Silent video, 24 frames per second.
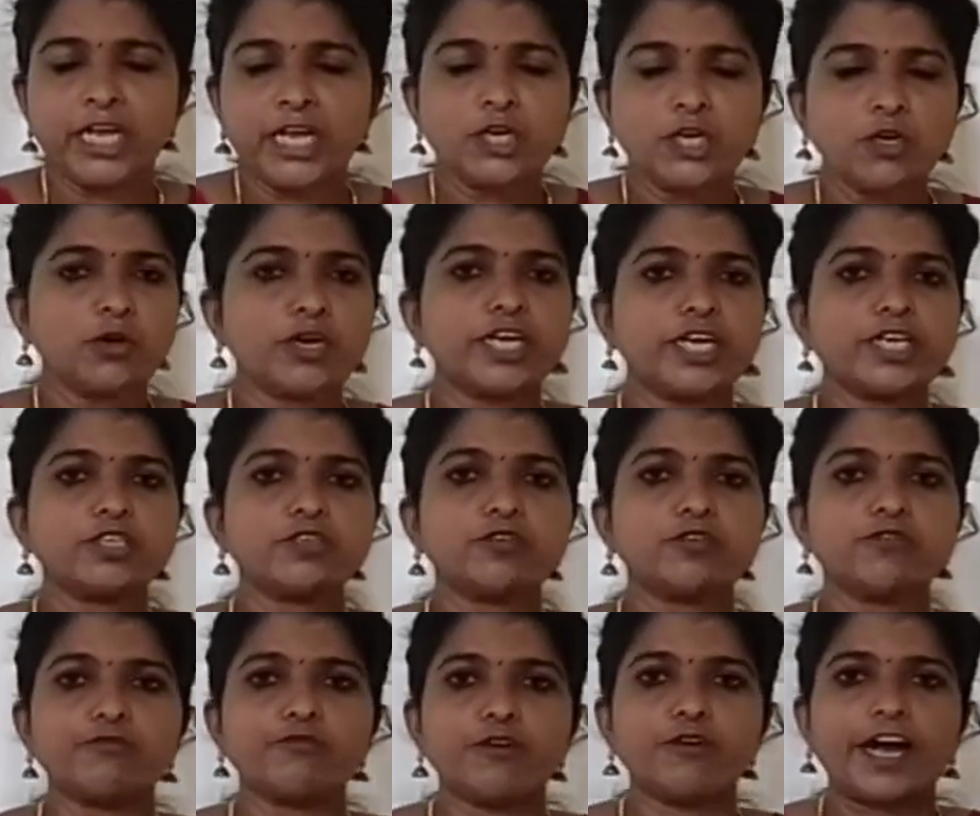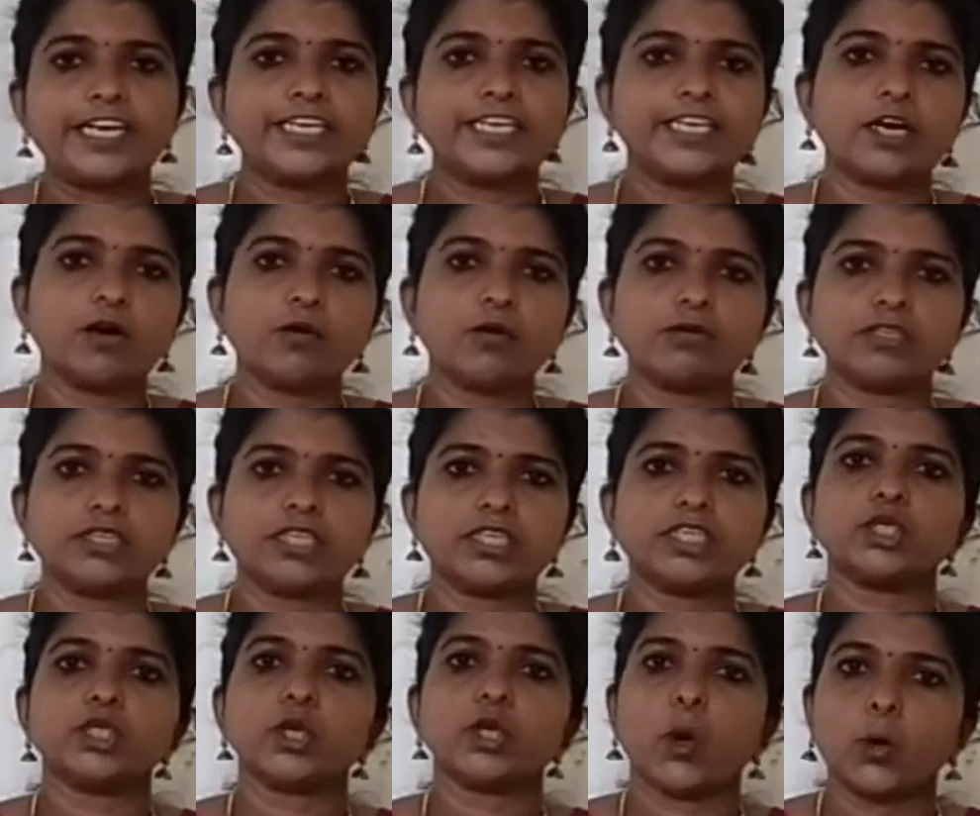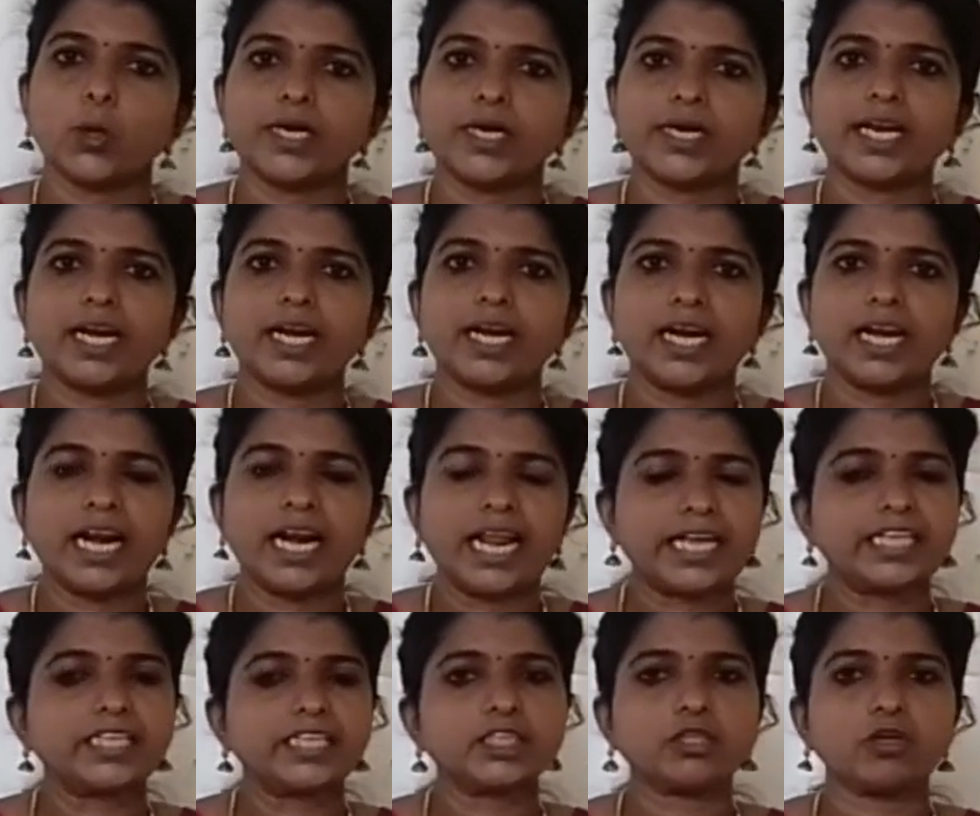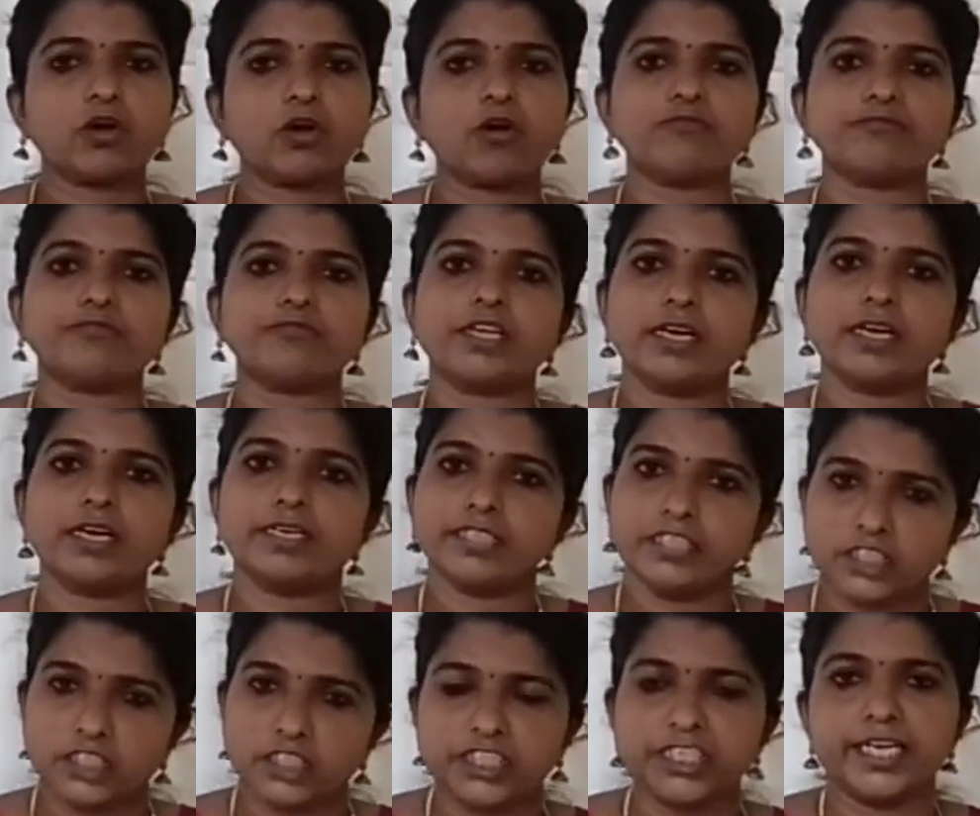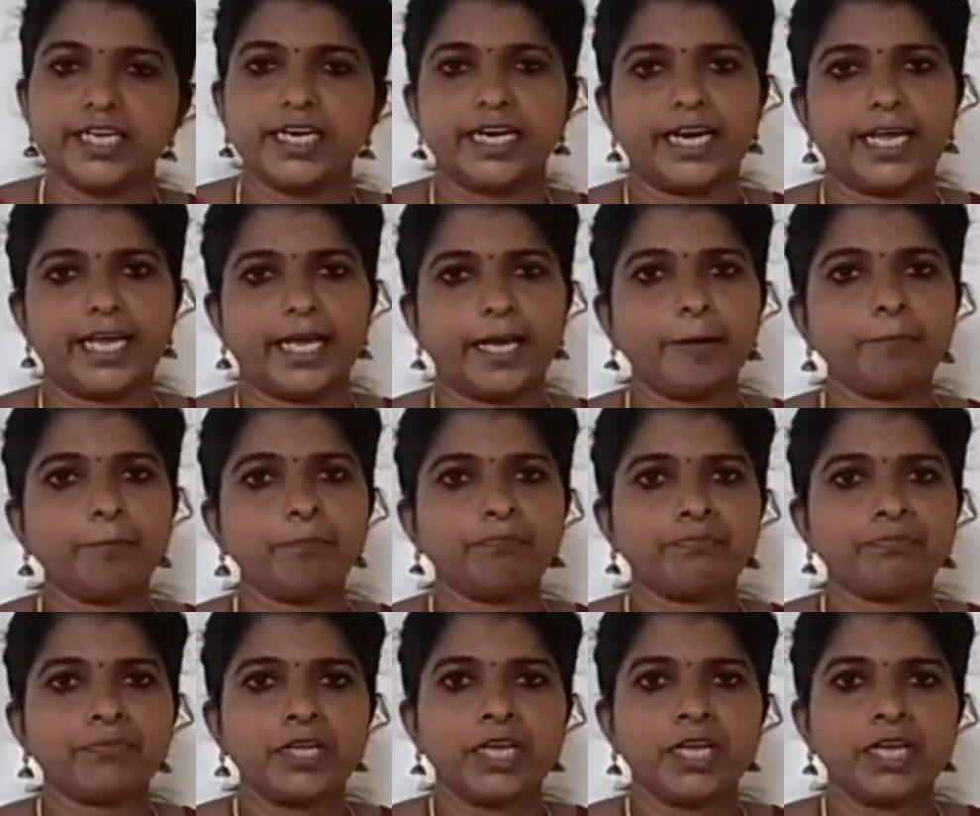In order to find out the total length of the DNA,